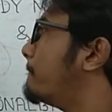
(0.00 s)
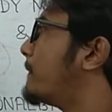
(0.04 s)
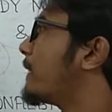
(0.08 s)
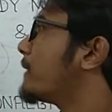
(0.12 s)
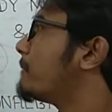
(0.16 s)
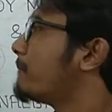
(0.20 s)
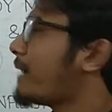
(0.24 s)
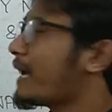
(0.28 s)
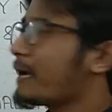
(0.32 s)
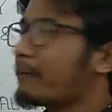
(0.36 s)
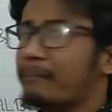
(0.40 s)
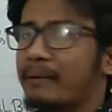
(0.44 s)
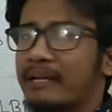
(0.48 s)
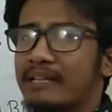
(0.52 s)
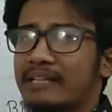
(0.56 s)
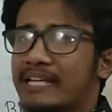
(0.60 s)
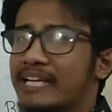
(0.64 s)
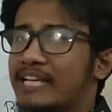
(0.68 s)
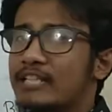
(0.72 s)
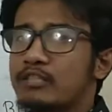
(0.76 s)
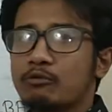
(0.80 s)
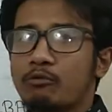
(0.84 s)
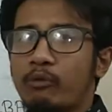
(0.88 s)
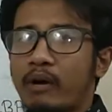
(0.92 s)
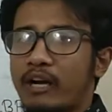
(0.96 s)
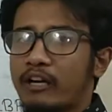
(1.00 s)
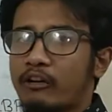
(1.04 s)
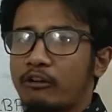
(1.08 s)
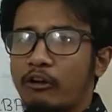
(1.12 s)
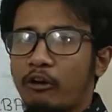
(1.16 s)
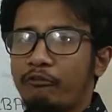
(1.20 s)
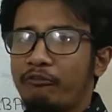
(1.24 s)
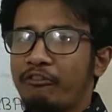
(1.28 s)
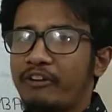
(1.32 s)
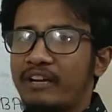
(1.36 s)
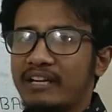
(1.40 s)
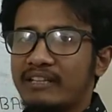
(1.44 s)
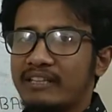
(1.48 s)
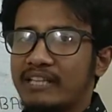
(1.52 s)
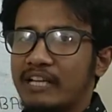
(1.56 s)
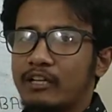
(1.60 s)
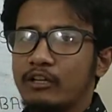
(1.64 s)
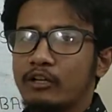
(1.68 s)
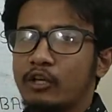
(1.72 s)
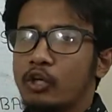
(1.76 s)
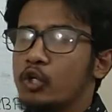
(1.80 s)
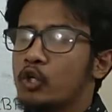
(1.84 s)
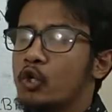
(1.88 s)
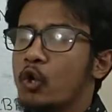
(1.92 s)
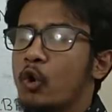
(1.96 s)
But Macbeth, he is quite confident
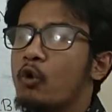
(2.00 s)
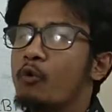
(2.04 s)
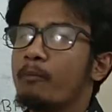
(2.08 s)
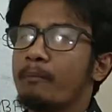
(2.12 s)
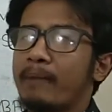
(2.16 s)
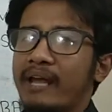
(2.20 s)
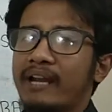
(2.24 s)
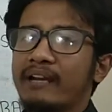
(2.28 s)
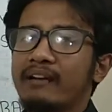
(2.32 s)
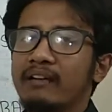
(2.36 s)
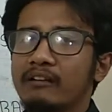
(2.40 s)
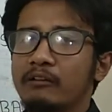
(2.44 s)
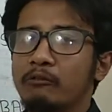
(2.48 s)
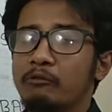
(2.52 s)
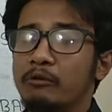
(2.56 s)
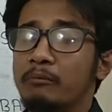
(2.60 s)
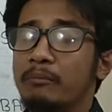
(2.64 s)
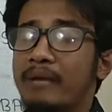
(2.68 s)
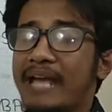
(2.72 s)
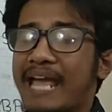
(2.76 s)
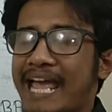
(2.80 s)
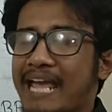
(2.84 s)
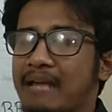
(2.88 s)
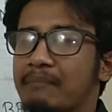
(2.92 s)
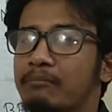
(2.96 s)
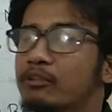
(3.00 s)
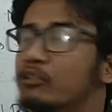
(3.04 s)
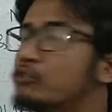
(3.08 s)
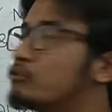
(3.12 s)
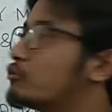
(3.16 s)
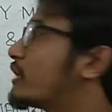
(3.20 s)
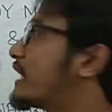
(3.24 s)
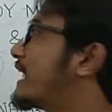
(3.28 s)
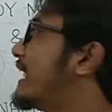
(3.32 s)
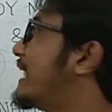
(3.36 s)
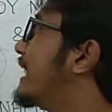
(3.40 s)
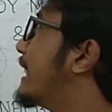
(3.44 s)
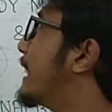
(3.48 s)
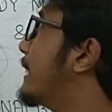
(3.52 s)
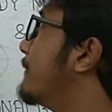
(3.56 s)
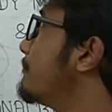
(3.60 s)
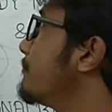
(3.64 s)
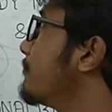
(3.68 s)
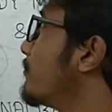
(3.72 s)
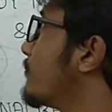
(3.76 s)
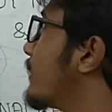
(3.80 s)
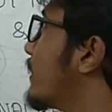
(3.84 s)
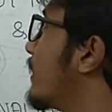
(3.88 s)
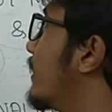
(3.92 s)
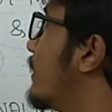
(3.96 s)
that no man will be able to kill
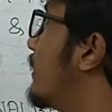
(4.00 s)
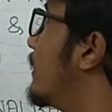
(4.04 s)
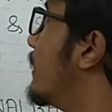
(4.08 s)
him.